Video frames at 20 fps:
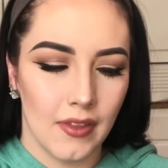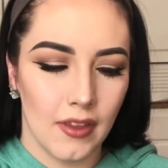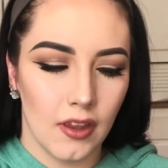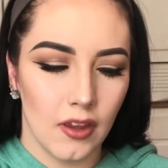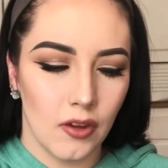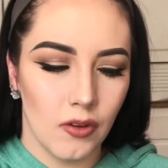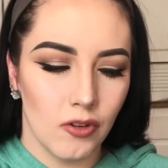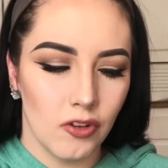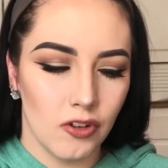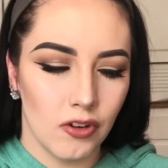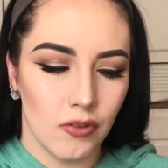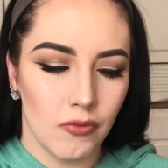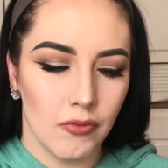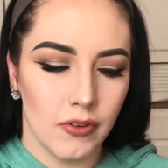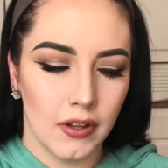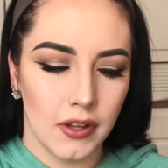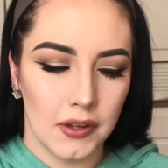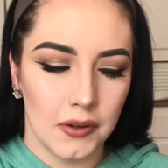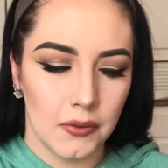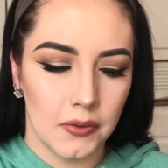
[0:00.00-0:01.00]
you should
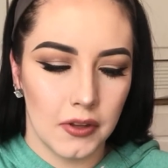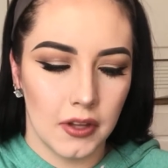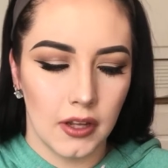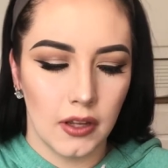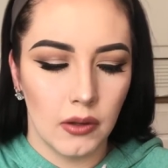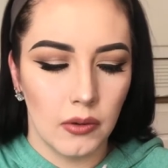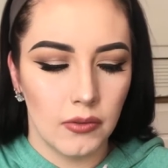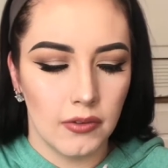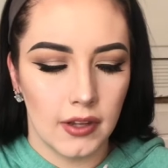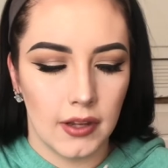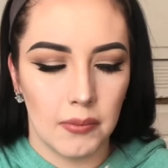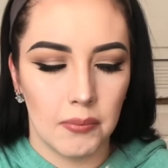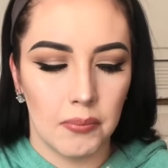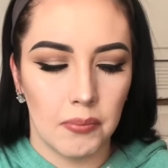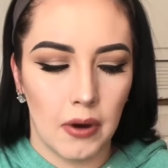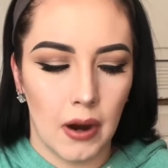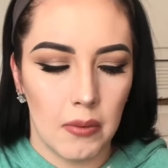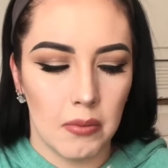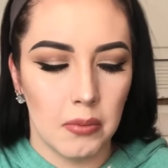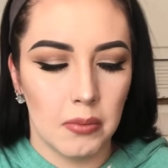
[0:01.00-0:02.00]
really only use it
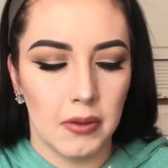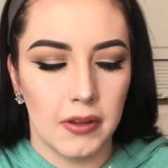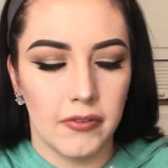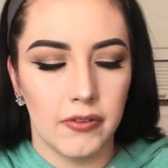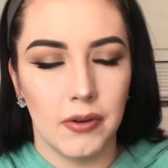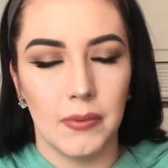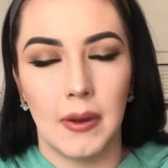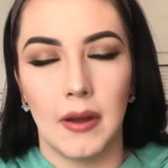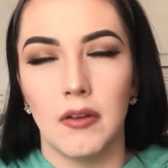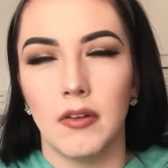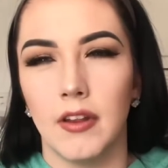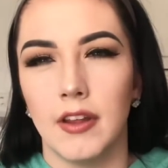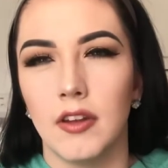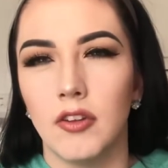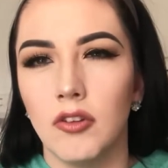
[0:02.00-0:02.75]
probably for about like